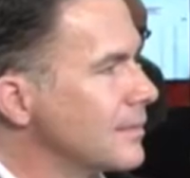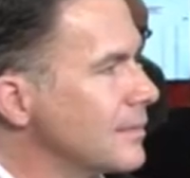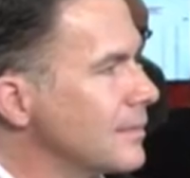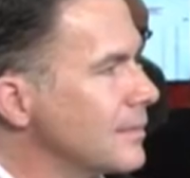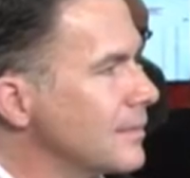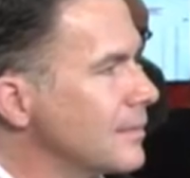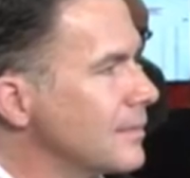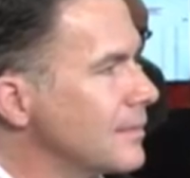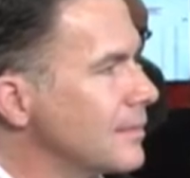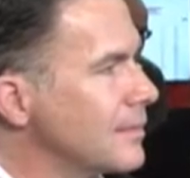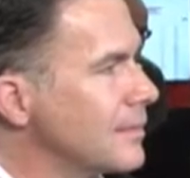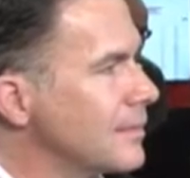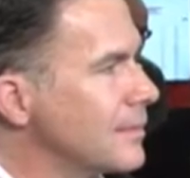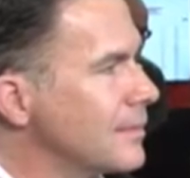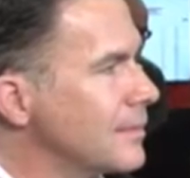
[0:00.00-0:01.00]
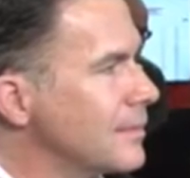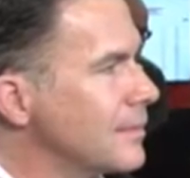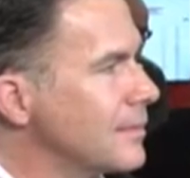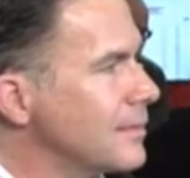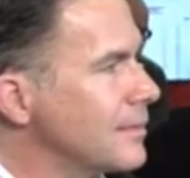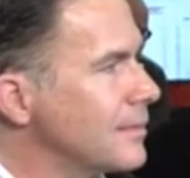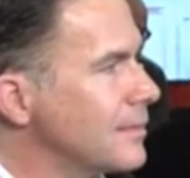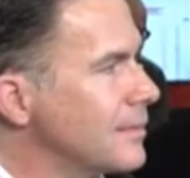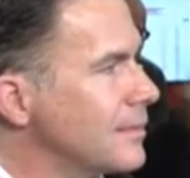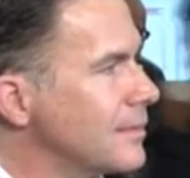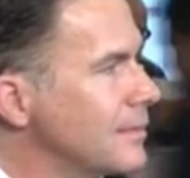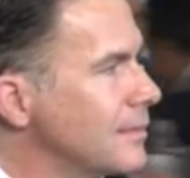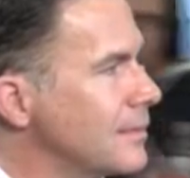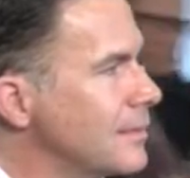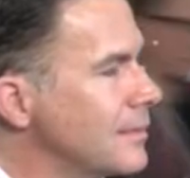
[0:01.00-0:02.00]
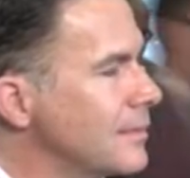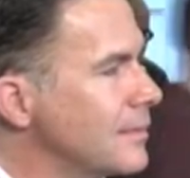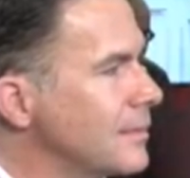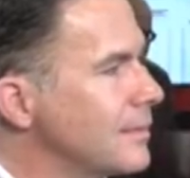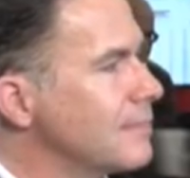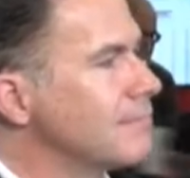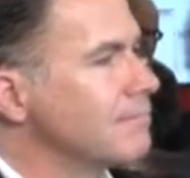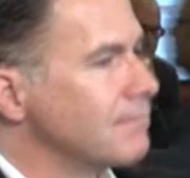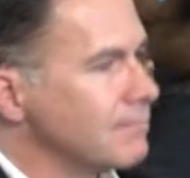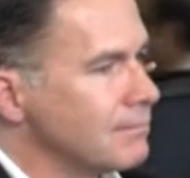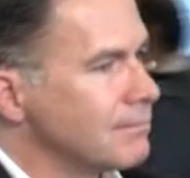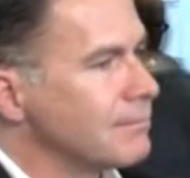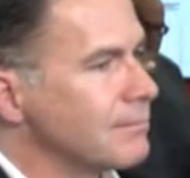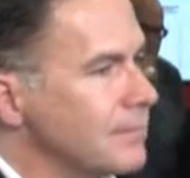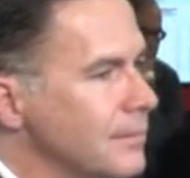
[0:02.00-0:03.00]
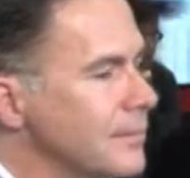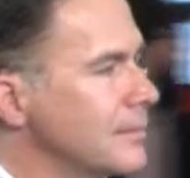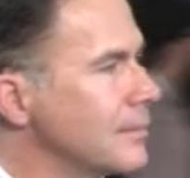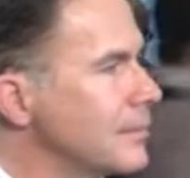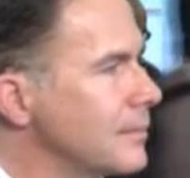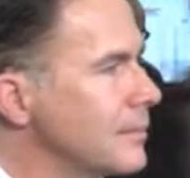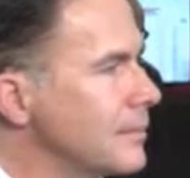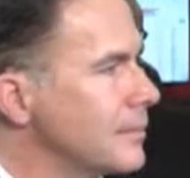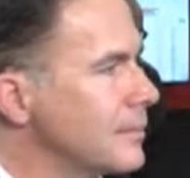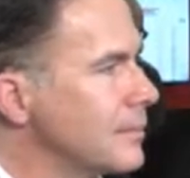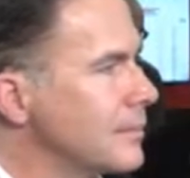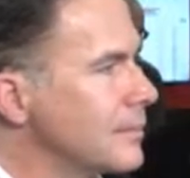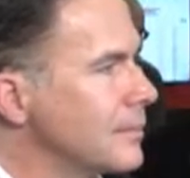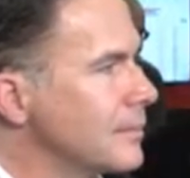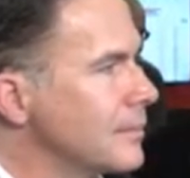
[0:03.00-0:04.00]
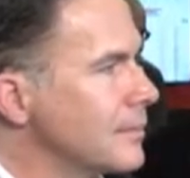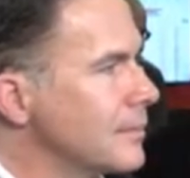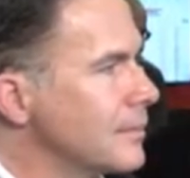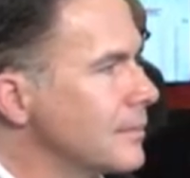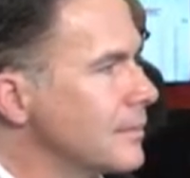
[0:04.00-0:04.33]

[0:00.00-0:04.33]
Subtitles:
(silent)